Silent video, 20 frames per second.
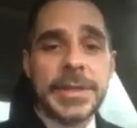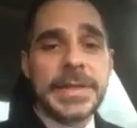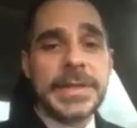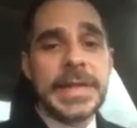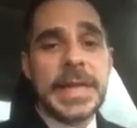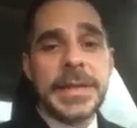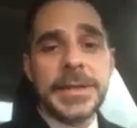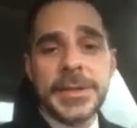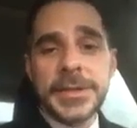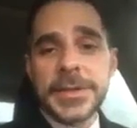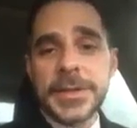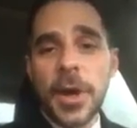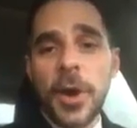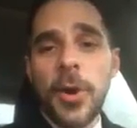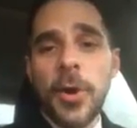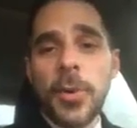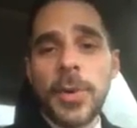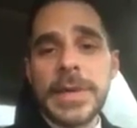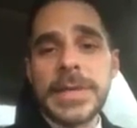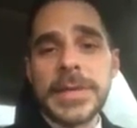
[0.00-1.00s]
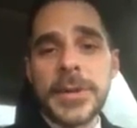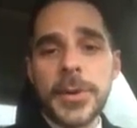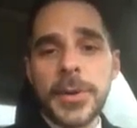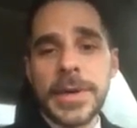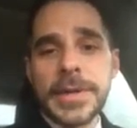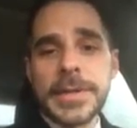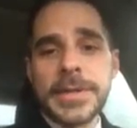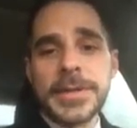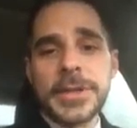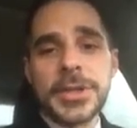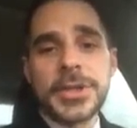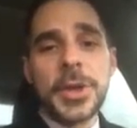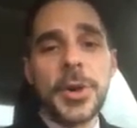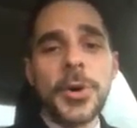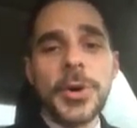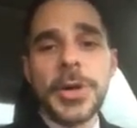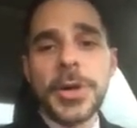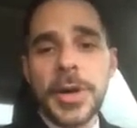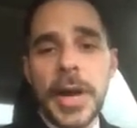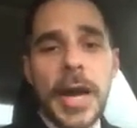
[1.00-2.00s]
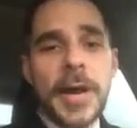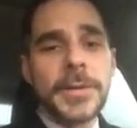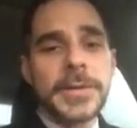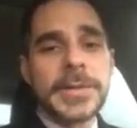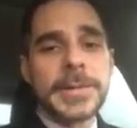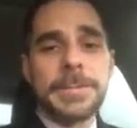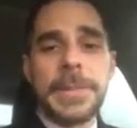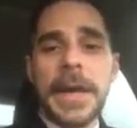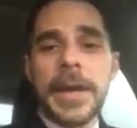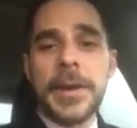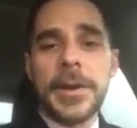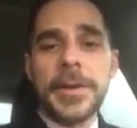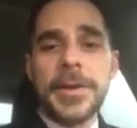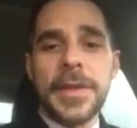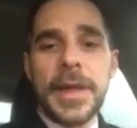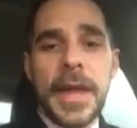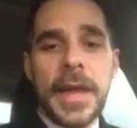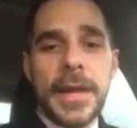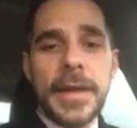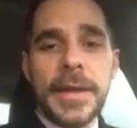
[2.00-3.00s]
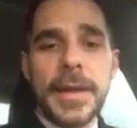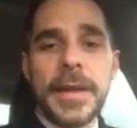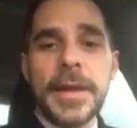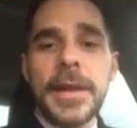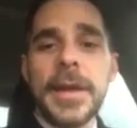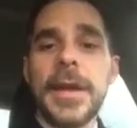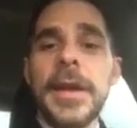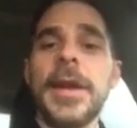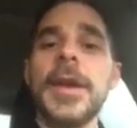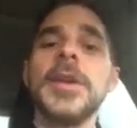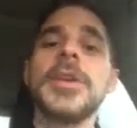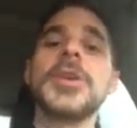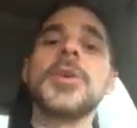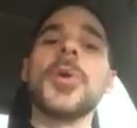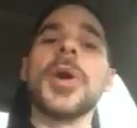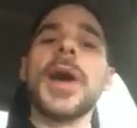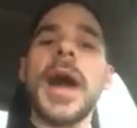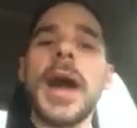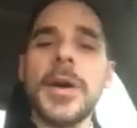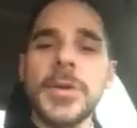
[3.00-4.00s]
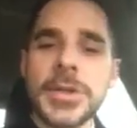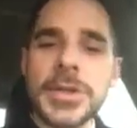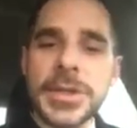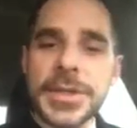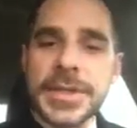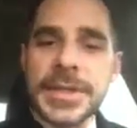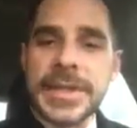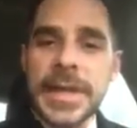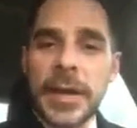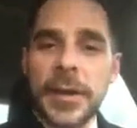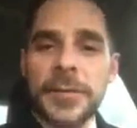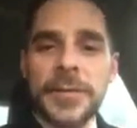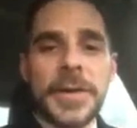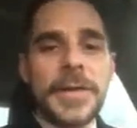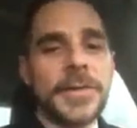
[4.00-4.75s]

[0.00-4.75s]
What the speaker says: A stager is always going to show your house better than your house yourself.